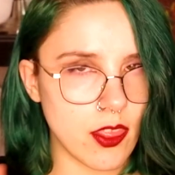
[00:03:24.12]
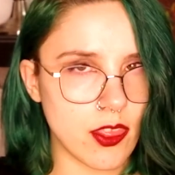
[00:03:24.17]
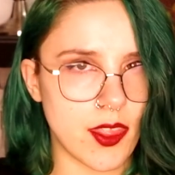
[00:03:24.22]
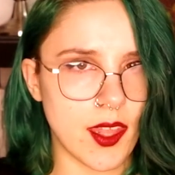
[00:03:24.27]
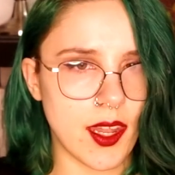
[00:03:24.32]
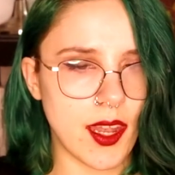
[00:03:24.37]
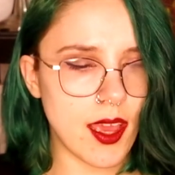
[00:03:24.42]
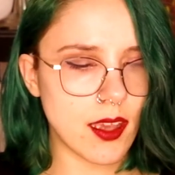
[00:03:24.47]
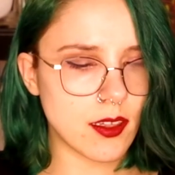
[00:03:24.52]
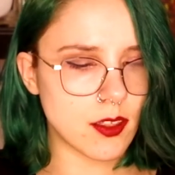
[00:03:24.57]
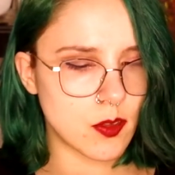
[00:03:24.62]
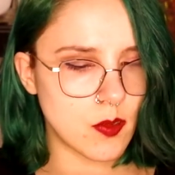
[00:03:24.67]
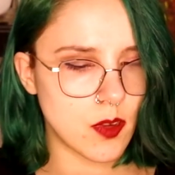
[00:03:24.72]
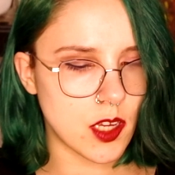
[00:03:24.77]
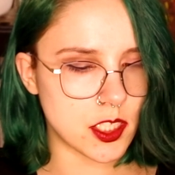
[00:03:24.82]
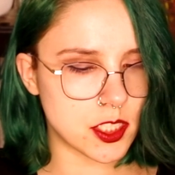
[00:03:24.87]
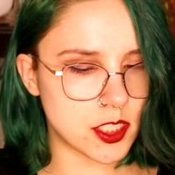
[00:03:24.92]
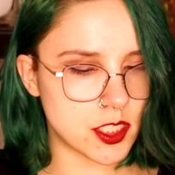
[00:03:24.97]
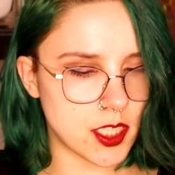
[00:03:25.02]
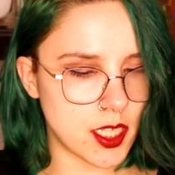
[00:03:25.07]
the next
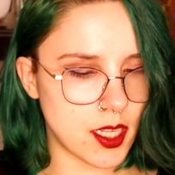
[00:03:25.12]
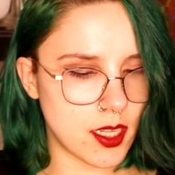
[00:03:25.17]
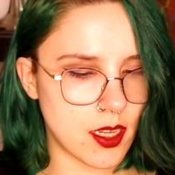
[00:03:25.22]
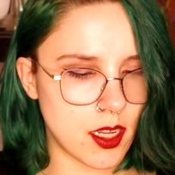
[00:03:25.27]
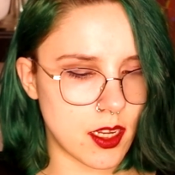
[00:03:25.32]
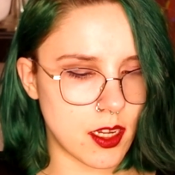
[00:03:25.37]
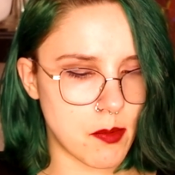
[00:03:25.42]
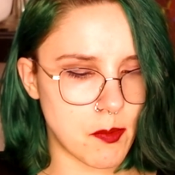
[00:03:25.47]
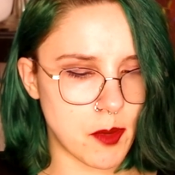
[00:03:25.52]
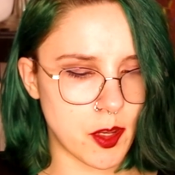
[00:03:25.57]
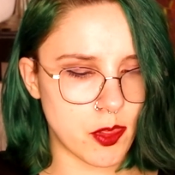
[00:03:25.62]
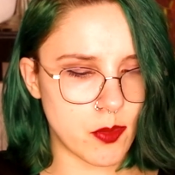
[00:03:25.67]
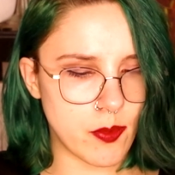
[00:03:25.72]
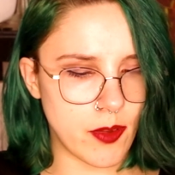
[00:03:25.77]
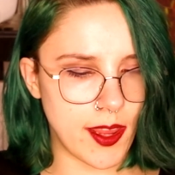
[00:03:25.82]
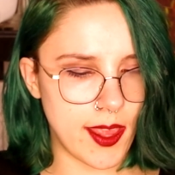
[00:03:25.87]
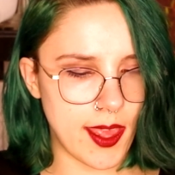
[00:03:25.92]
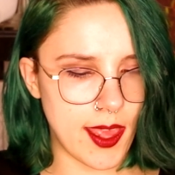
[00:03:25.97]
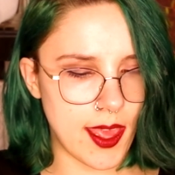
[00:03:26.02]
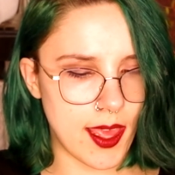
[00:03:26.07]
question, number
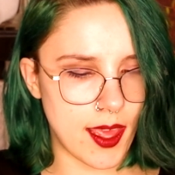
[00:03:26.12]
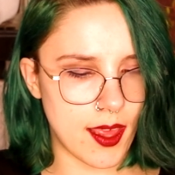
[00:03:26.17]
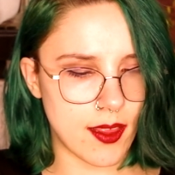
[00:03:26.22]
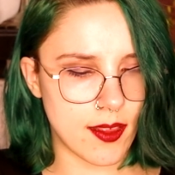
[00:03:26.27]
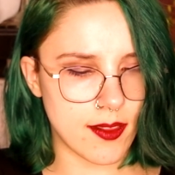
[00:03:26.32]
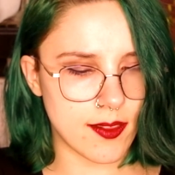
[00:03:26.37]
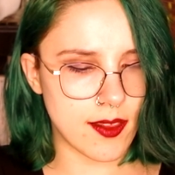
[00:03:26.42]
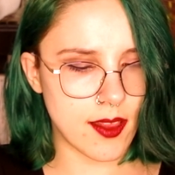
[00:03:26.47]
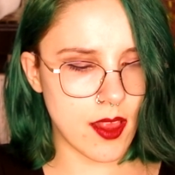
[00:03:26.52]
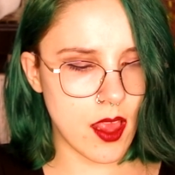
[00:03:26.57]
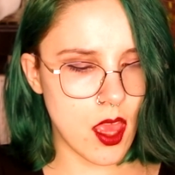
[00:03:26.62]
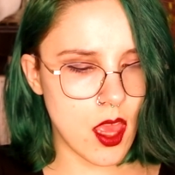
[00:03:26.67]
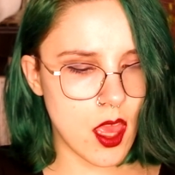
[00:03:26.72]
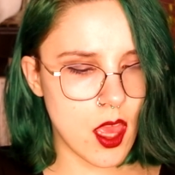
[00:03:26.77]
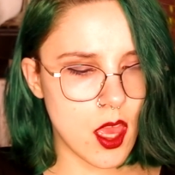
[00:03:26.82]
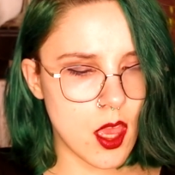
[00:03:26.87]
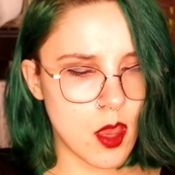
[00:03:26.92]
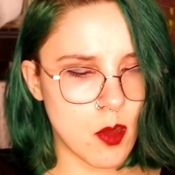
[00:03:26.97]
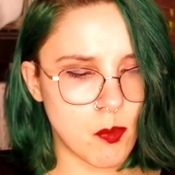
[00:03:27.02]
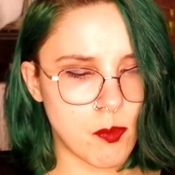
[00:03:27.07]
3, is
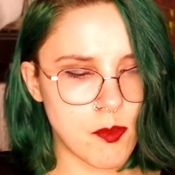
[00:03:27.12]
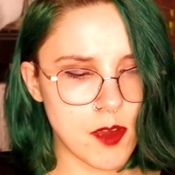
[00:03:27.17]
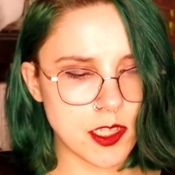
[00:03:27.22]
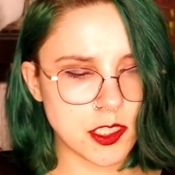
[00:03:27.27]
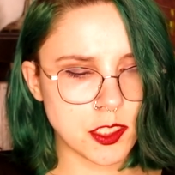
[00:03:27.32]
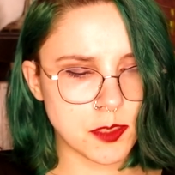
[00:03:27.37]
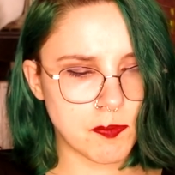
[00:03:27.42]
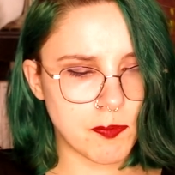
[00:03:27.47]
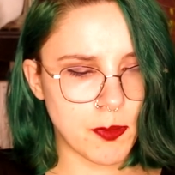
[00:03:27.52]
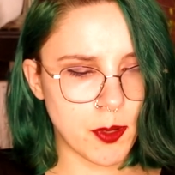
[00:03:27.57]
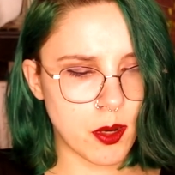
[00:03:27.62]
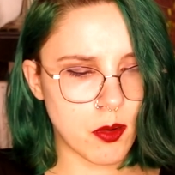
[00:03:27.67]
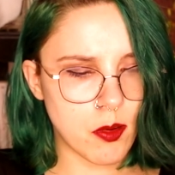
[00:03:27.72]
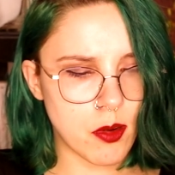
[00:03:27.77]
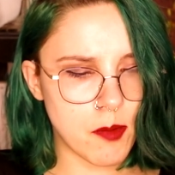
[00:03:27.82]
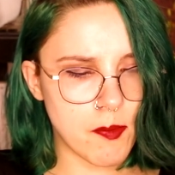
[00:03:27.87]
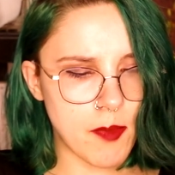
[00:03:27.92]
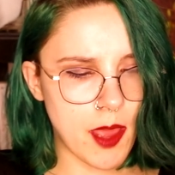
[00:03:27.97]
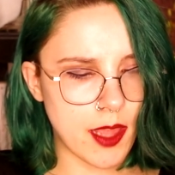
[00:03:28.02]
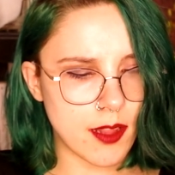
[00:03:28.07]
which book
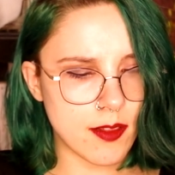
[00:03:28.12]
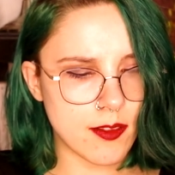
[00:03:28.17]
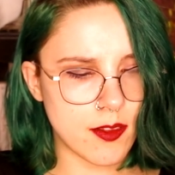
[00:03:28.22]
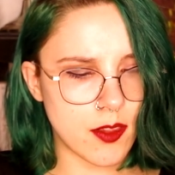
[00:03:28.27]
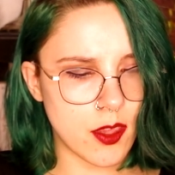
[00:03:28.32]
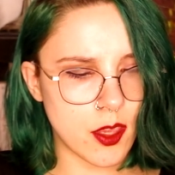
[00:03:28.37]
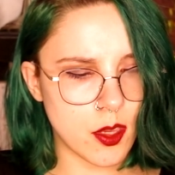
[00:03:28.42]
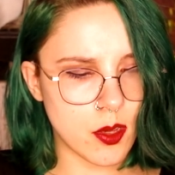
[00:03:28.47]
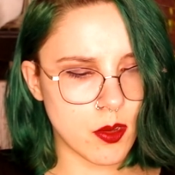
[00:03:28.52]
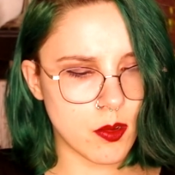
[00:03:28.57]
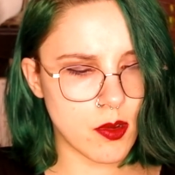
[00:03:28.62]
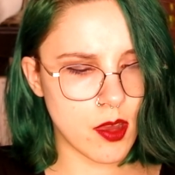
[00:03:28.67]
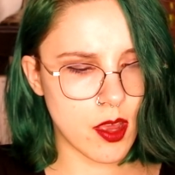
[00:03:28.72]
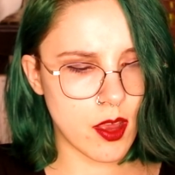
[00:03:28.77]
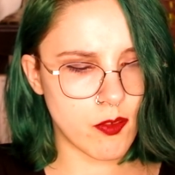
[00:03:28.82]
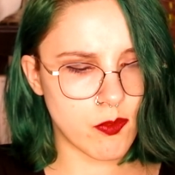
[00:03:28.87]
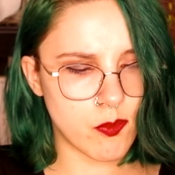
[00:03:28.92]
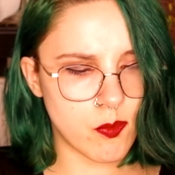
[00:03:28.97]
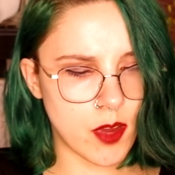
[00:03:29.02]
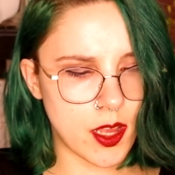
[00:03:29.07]
reminds you
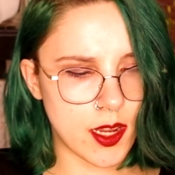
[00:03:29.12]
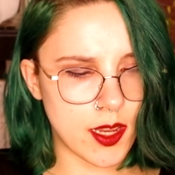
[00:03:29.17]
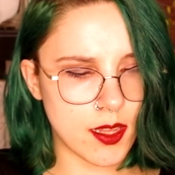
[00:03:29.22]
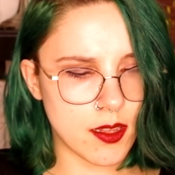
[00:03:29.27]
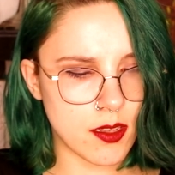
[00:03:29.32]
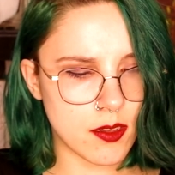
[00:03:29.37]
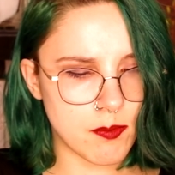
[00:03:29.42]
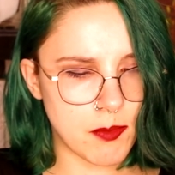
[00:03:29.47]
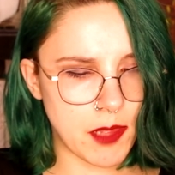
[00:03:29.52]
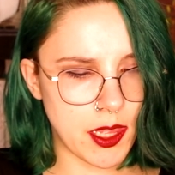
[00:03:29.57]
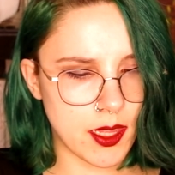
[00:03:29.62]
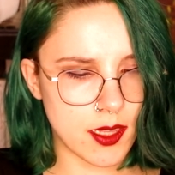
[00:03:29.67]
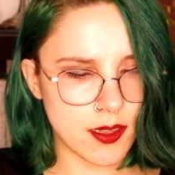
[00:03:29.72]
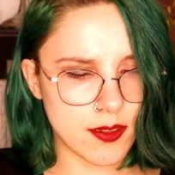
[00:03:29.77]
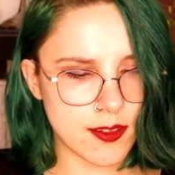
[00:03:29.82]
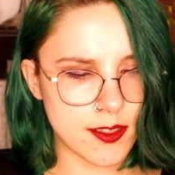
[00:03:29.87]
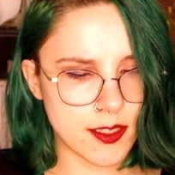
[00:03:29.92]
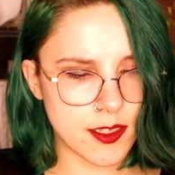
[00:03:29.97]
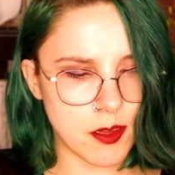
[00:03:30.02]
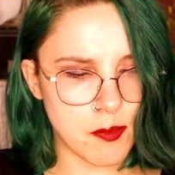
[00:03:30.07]
of what it
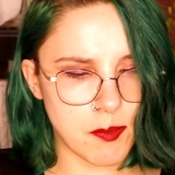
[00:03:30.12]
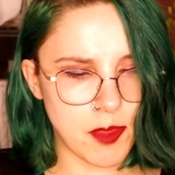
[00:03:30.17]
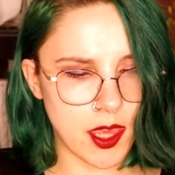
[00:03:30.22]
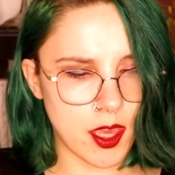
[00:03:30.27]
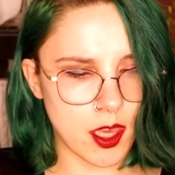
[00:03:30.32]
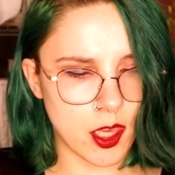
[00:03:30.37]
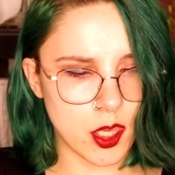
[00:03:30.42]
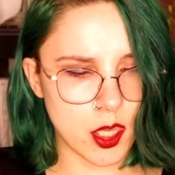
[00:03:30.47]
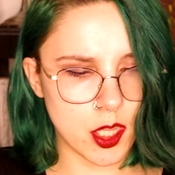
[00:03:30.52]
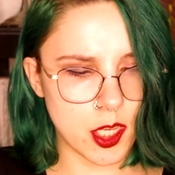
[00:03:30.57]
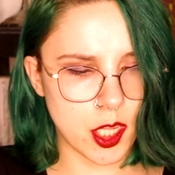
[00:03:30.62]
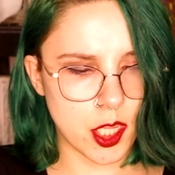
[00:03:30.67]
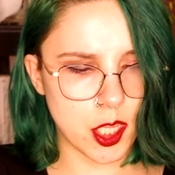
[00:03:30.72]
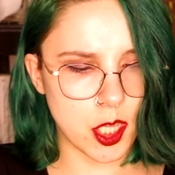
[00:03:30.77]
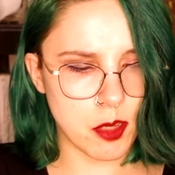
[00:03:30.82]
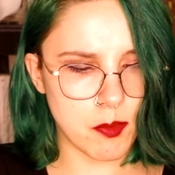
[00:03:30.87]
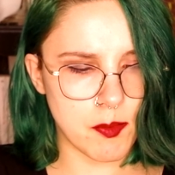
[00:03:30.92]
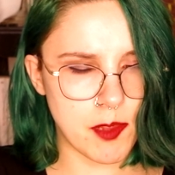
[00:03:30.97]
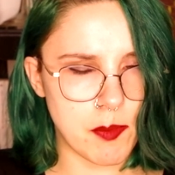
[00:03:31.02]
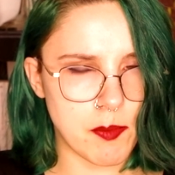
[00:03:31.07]
means to be a good
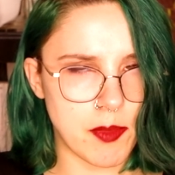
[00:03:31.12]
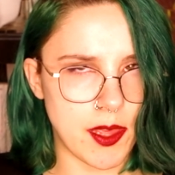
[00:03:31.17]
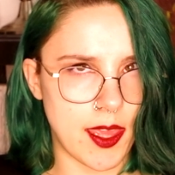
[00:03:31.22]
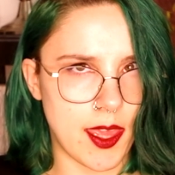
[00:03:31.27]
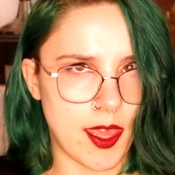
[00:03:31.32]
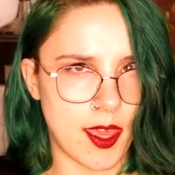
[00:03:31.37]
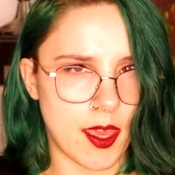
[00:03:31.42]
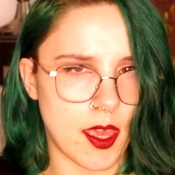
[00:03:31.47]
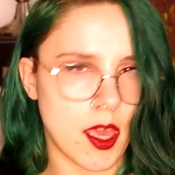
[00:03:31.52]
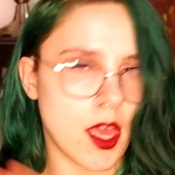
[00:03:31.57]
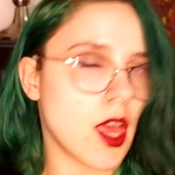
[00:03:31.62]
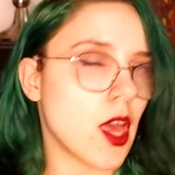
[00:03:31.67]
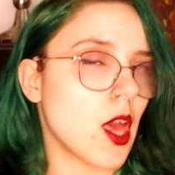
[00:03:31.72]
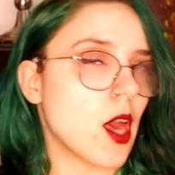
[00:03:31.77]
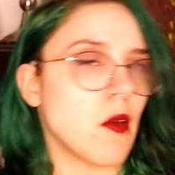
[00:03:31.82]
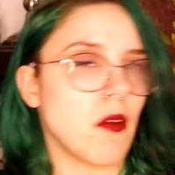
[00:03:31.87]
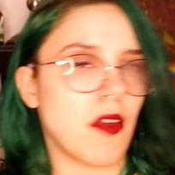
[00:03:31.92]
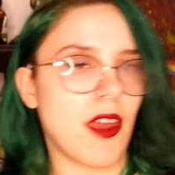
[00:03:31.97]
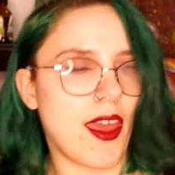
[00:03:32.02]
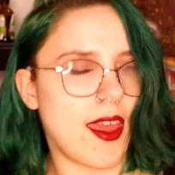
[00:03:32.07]
human being?
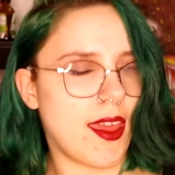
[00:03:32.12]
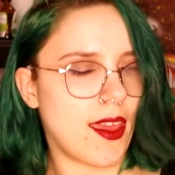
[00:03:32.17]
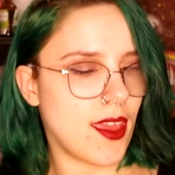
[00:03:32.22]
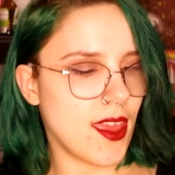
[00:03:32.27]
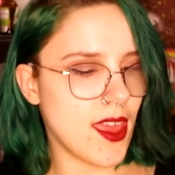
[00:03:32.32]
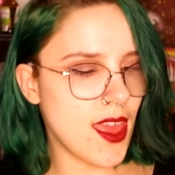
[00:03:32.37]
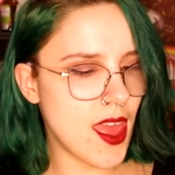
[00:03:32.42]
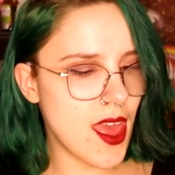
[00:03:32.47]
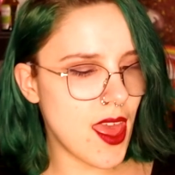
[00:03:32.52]
Okay.